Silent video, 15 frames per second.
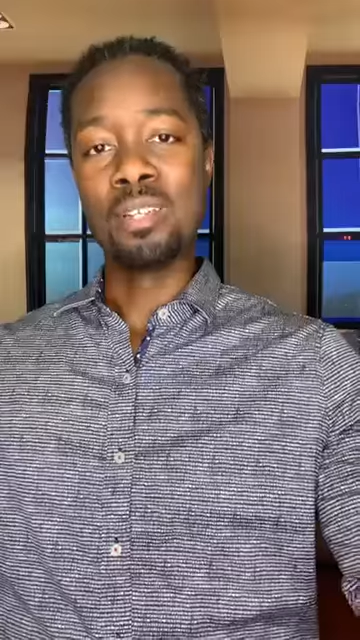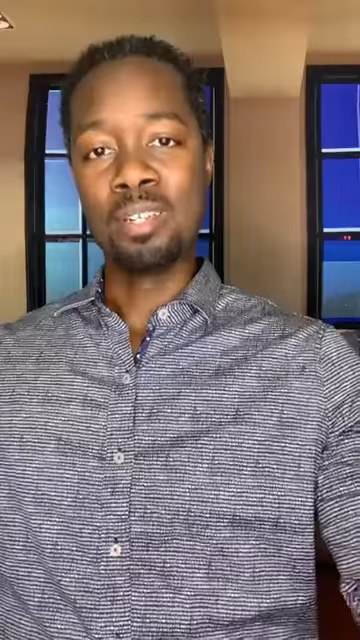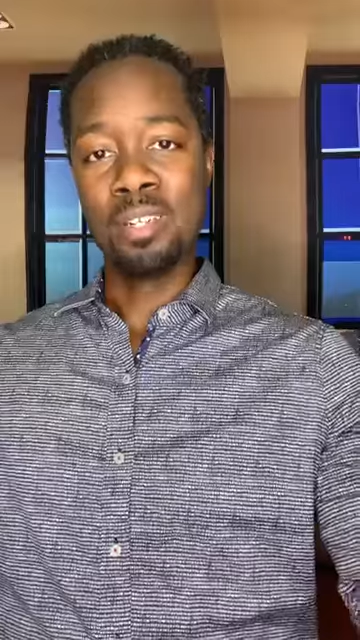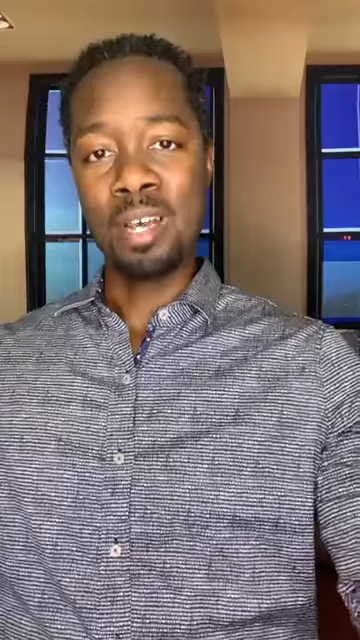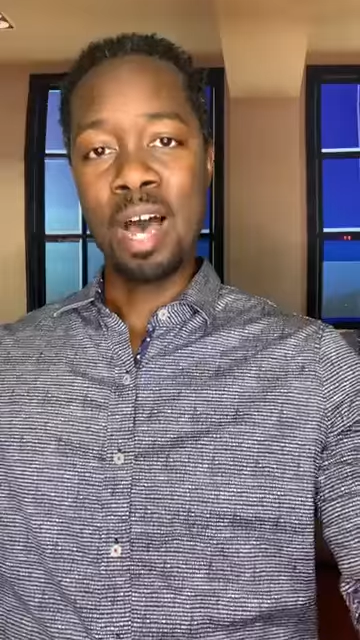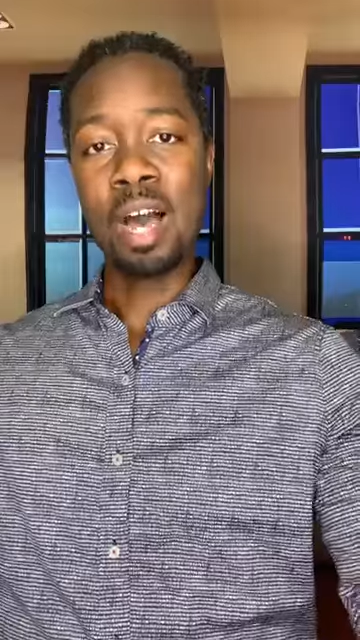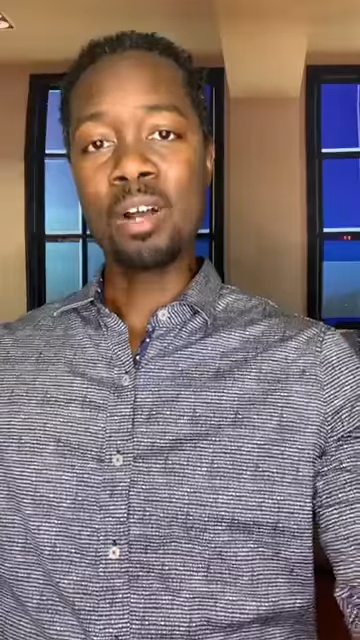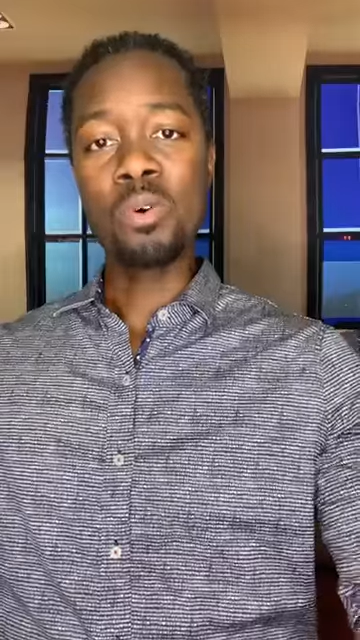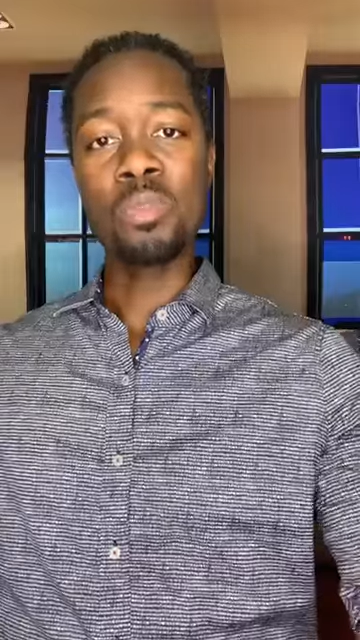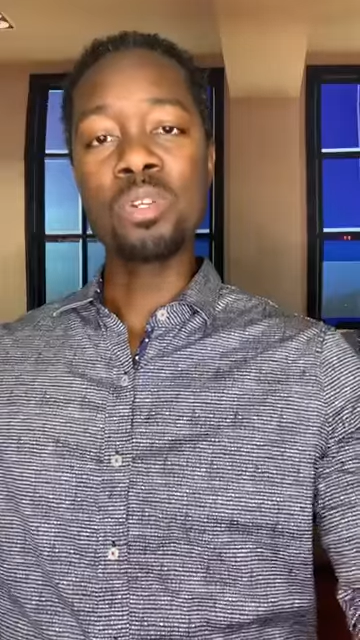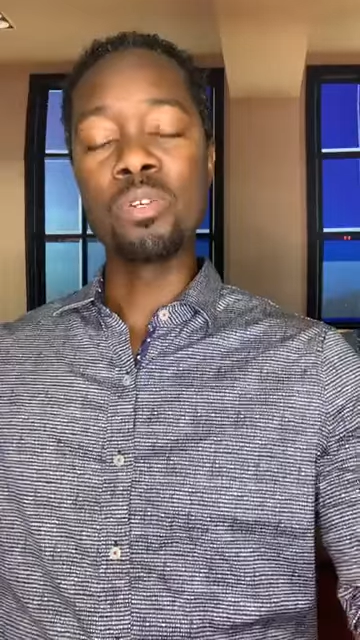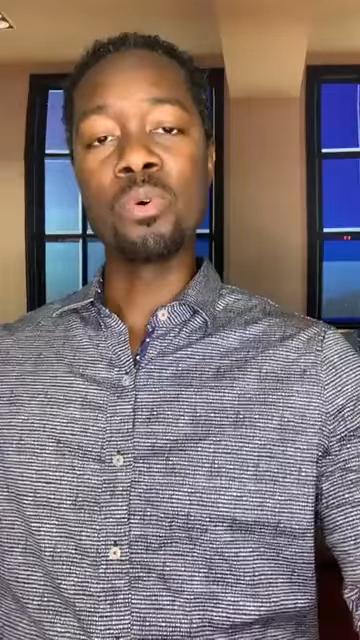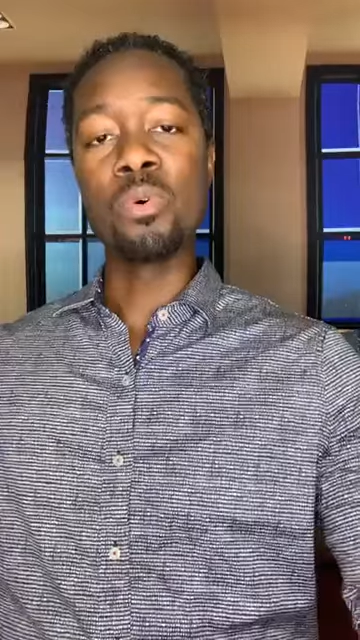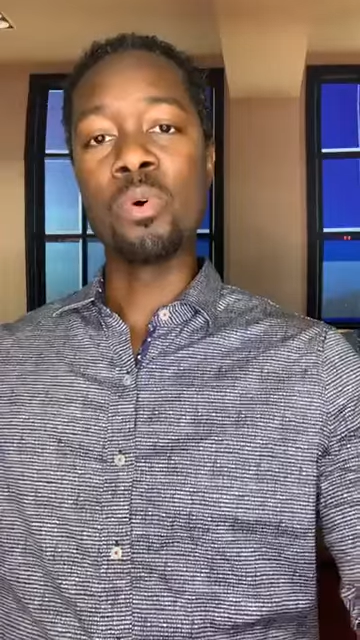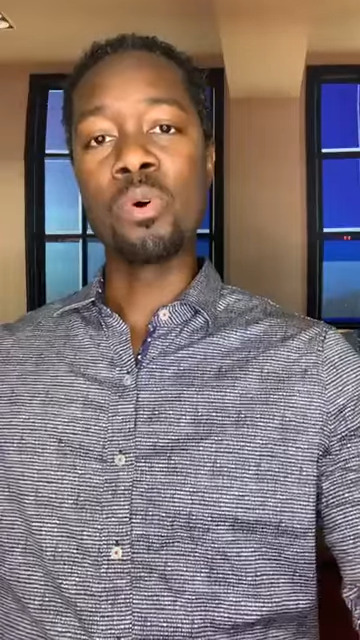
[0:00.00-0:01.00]
knock on
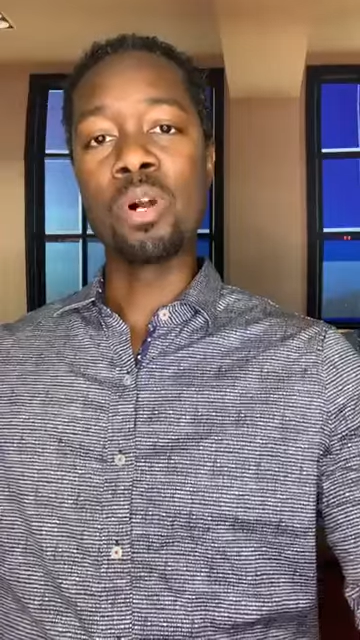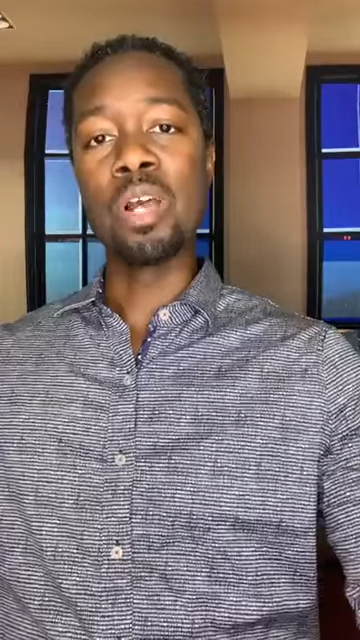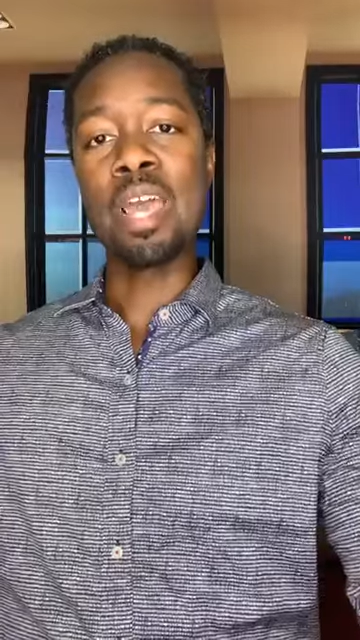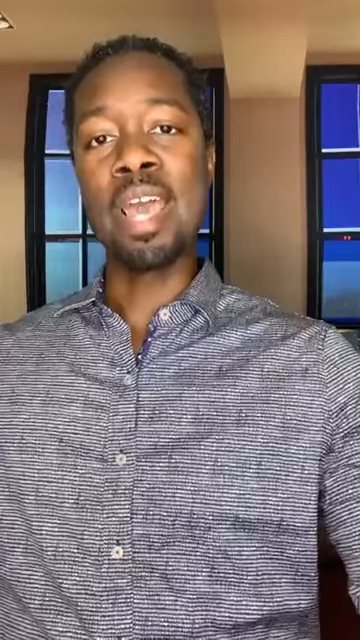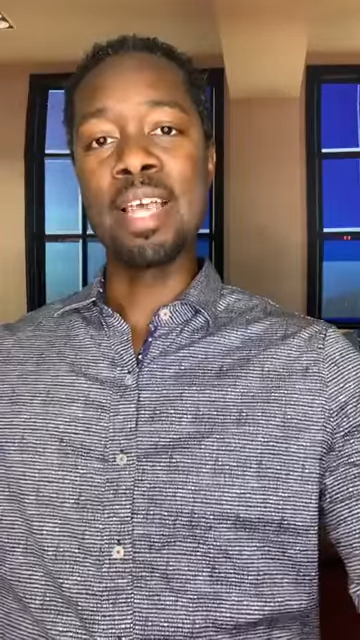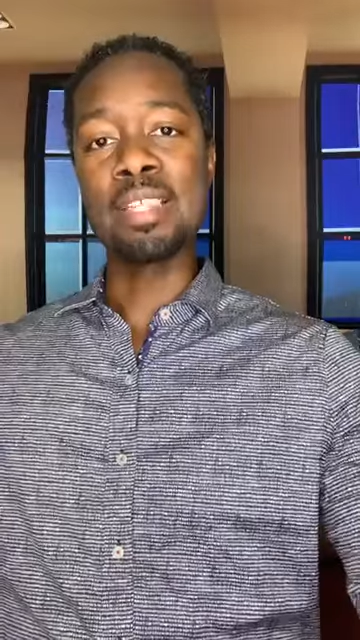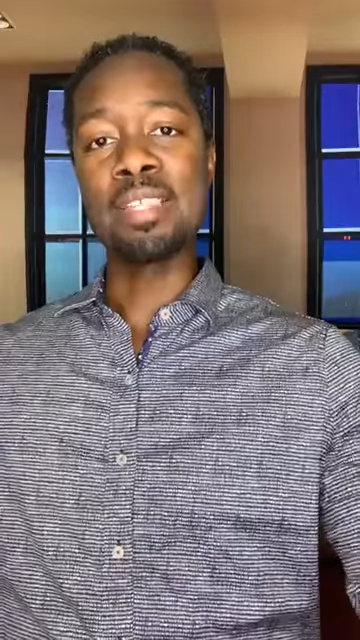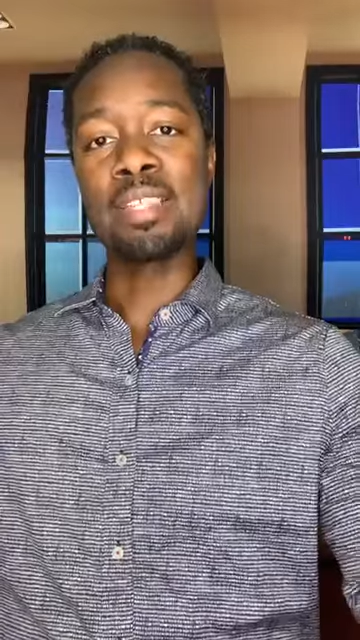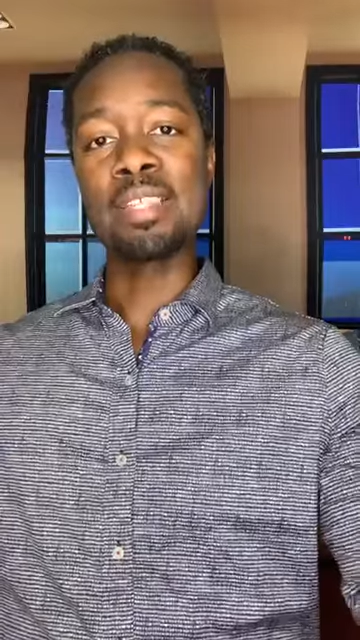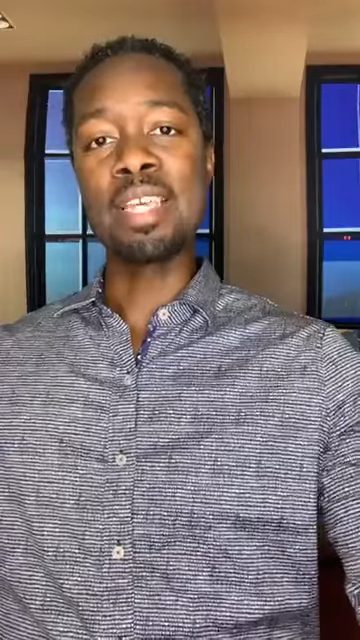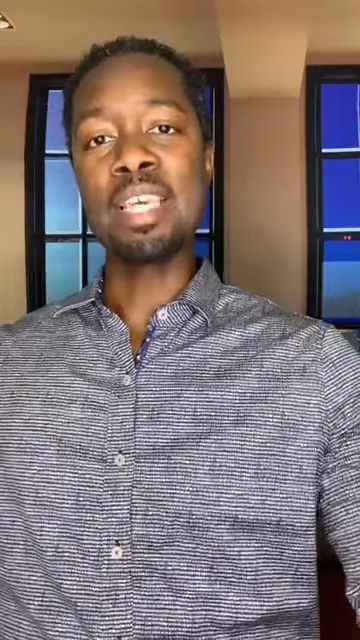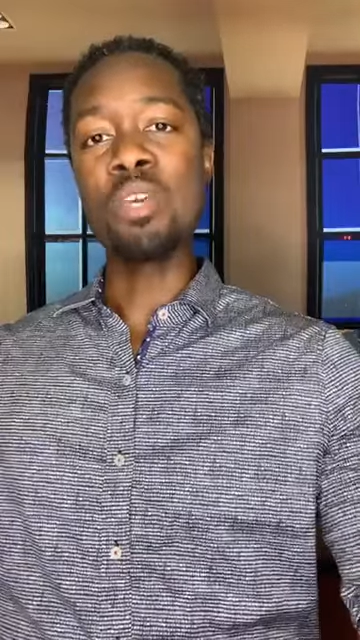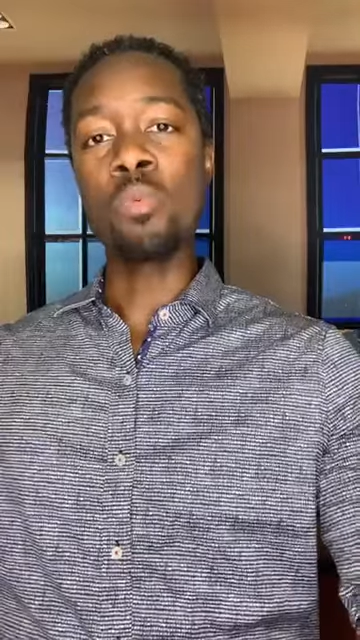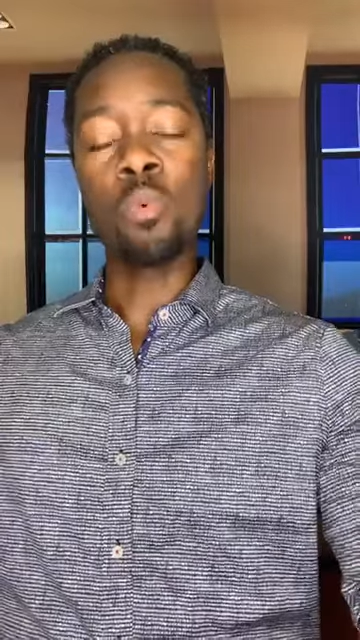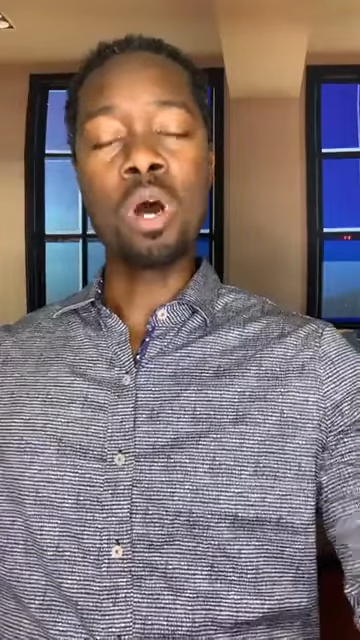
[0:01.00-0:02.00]
the door and
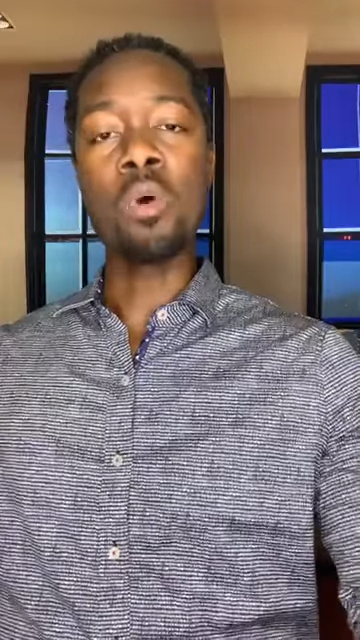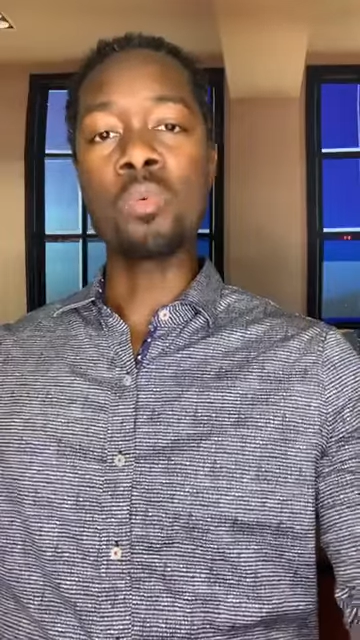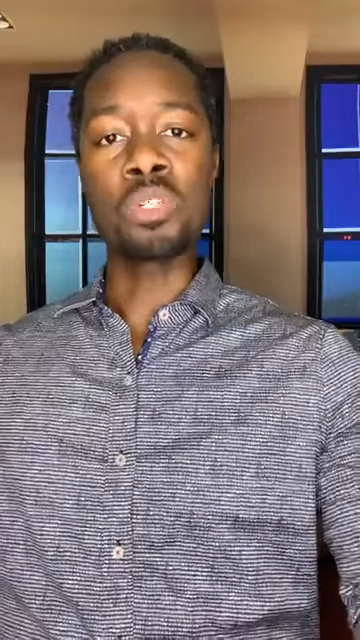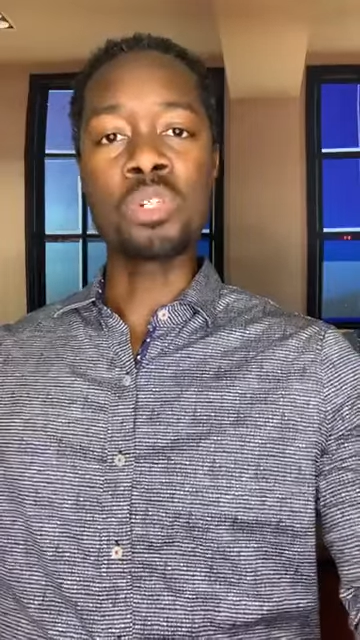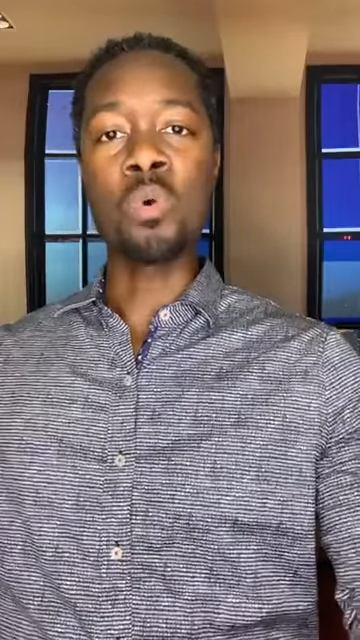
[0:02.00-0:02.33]
see what